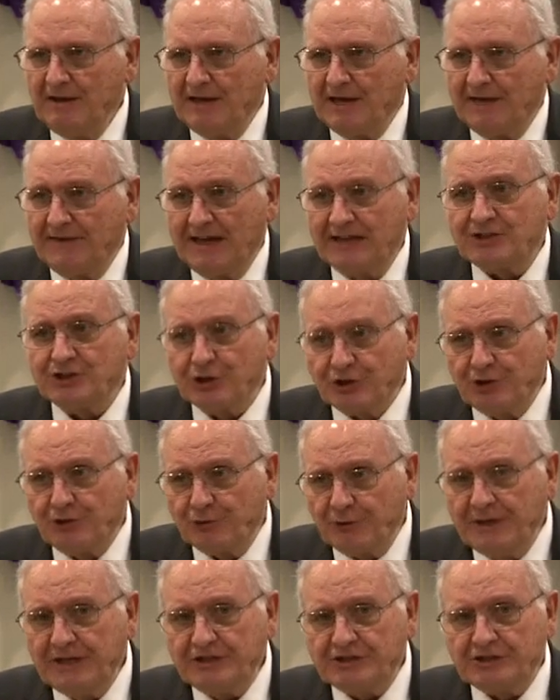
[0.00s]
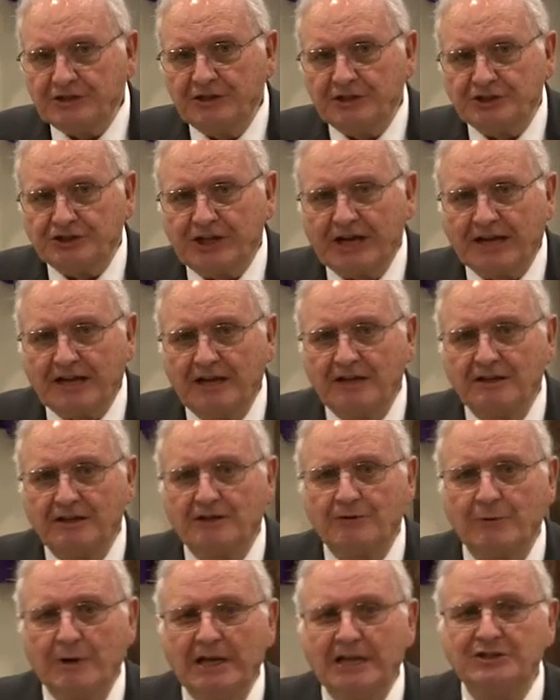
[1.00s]
And that's a good reason to check into
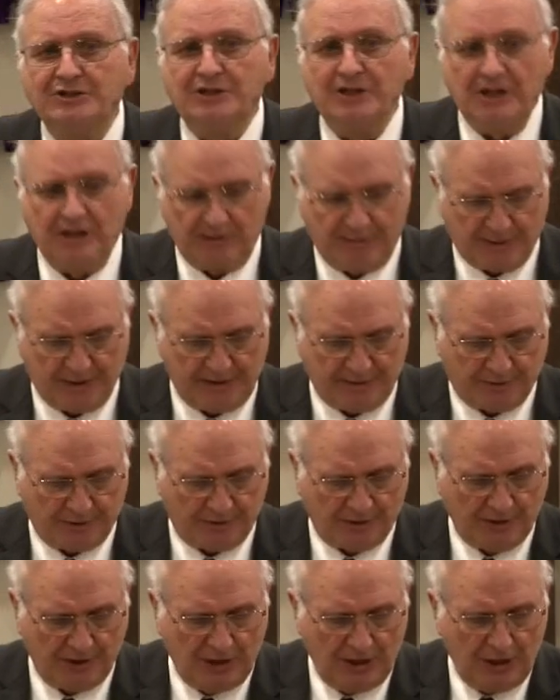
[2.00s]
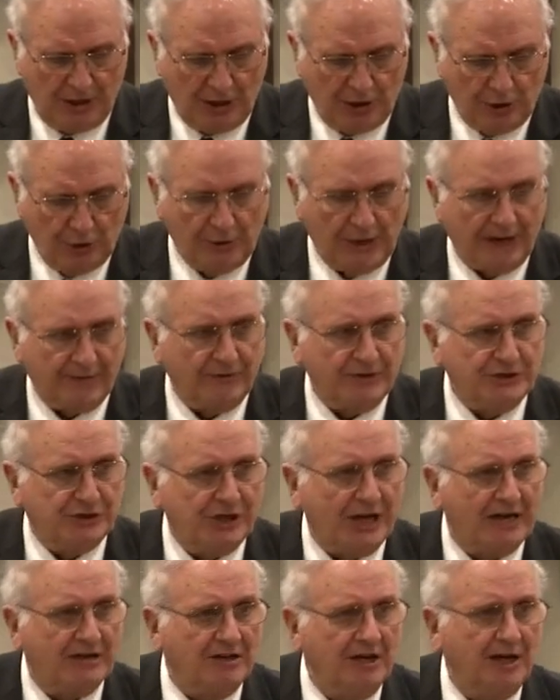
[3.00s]
the religion of the people who have
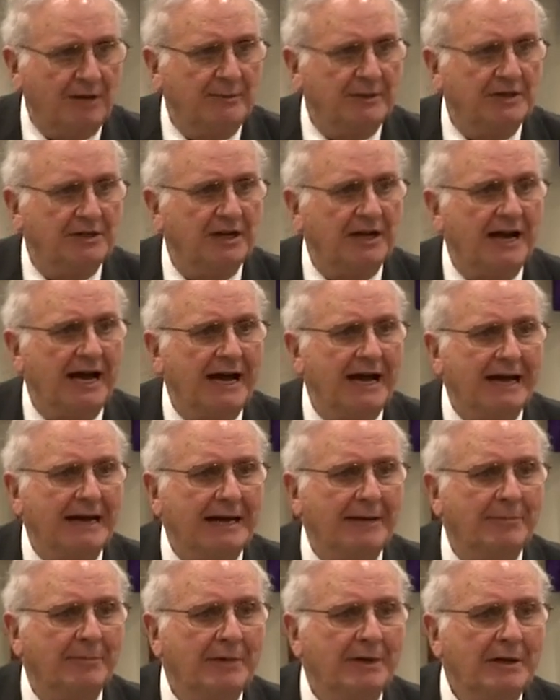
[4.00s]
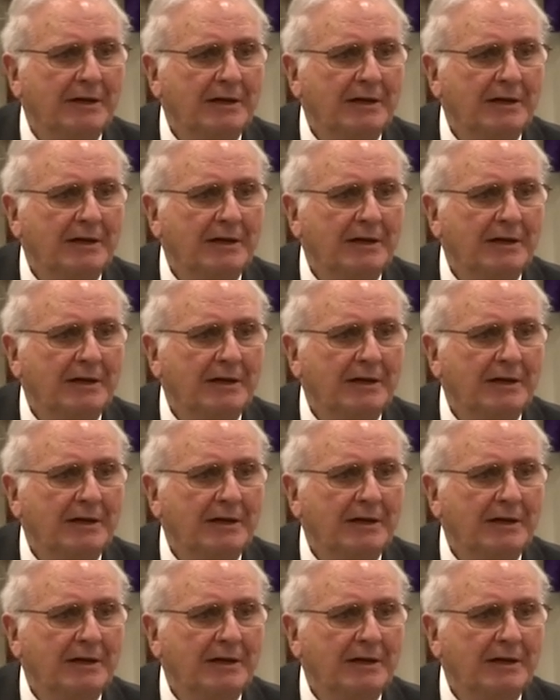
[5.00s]
rejected Him and deny Him.